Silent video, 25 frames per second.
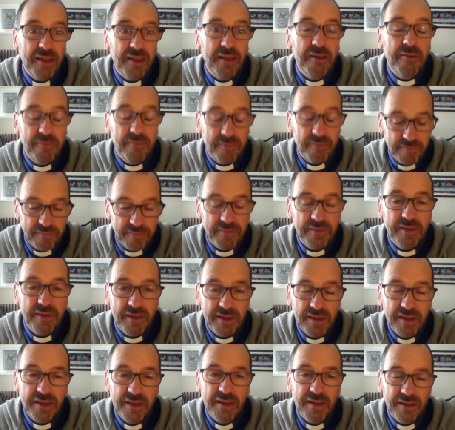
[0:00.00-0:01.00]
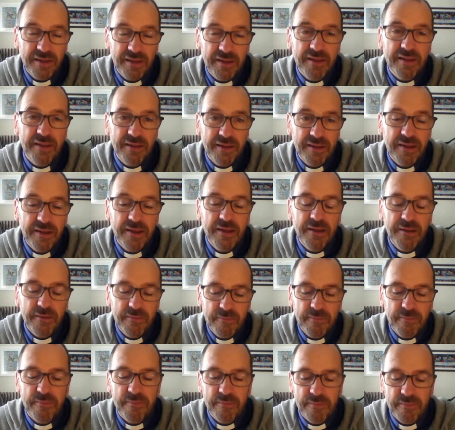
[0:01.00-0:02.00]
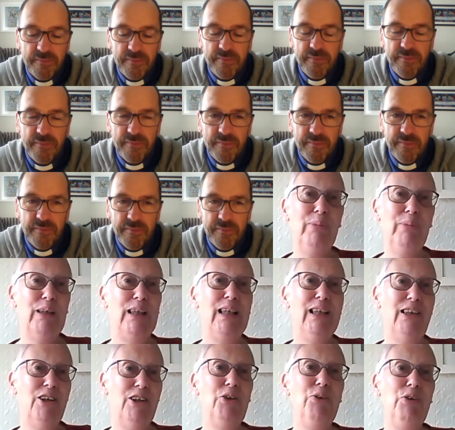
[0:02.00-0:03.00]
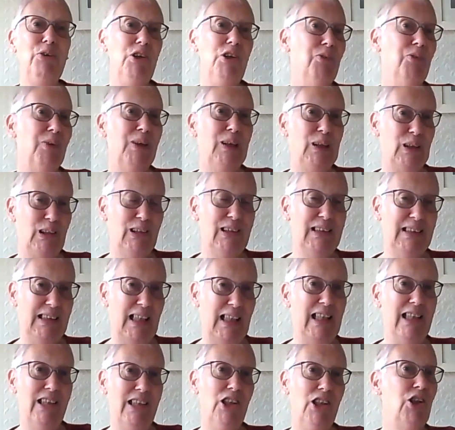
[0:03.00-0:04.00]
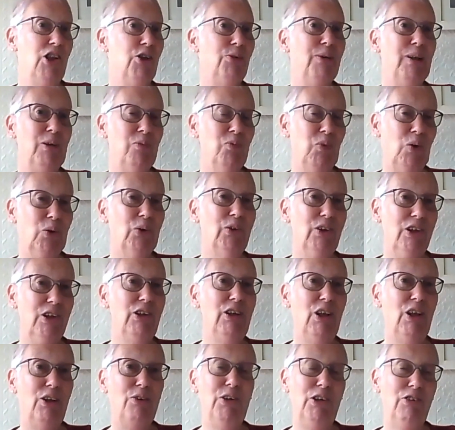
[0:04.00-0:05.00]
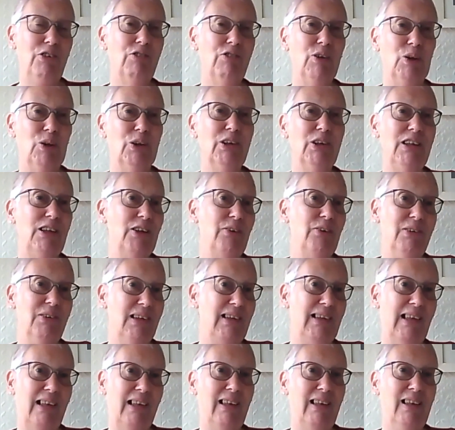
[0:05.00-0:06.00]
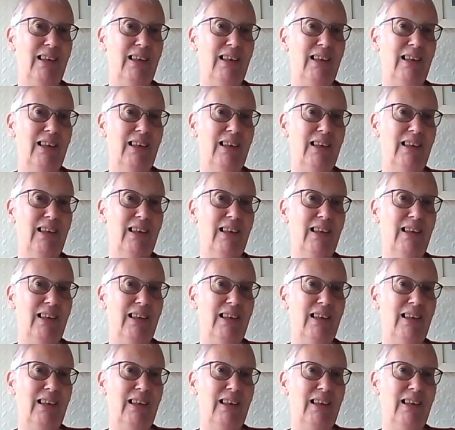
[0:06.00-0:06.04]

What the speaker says: worry about them. Just focus being who you are today and doing what you've got to do today.